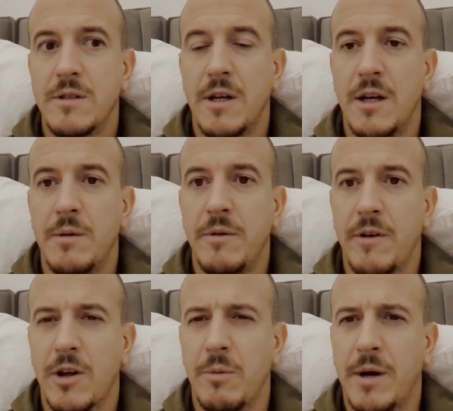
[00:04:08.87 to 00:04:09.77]
If I
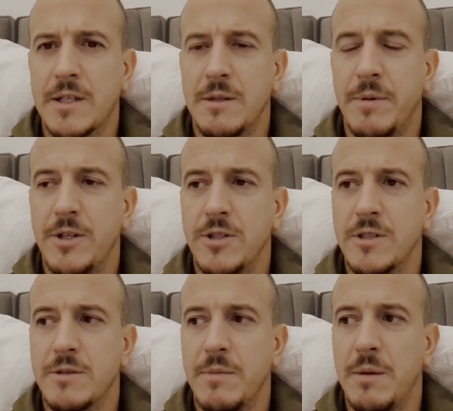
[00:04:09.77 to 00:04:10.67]
go back to the
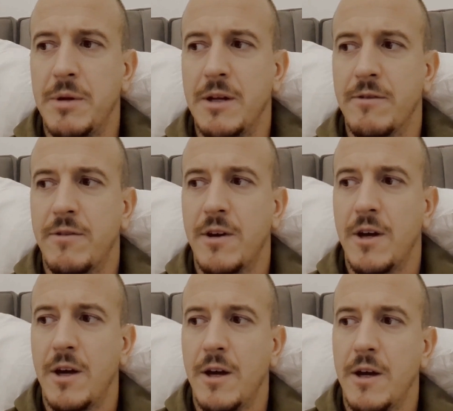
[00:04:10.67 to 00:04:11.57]
pictures, maybe
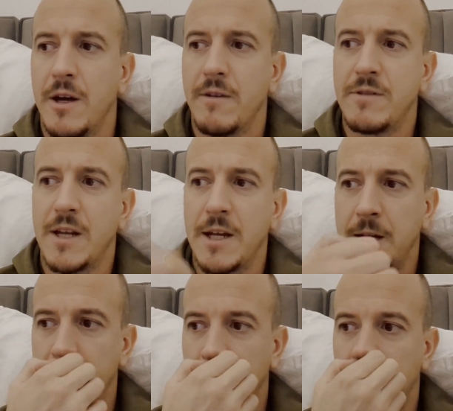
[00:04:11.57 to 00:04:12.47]
of
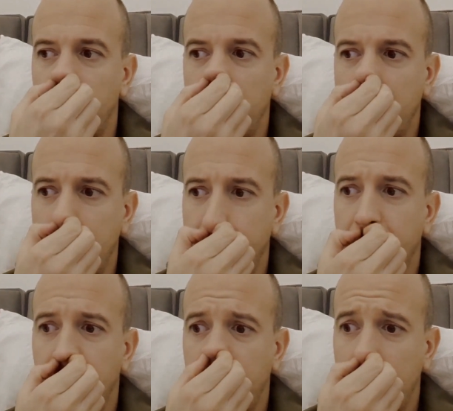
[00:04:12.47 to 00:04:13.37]
day 3, day
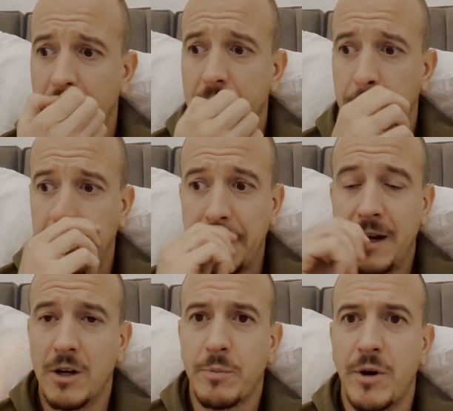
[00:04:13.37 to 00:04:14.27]
4, it
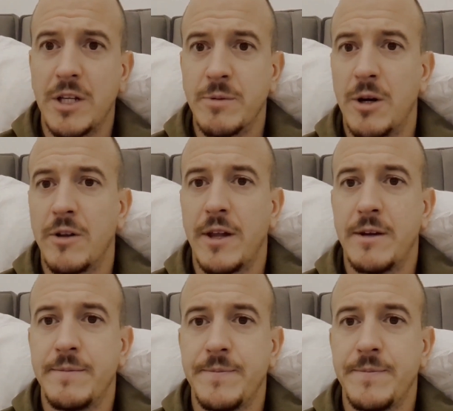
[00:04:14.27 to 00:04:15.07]
looked pretty smart then.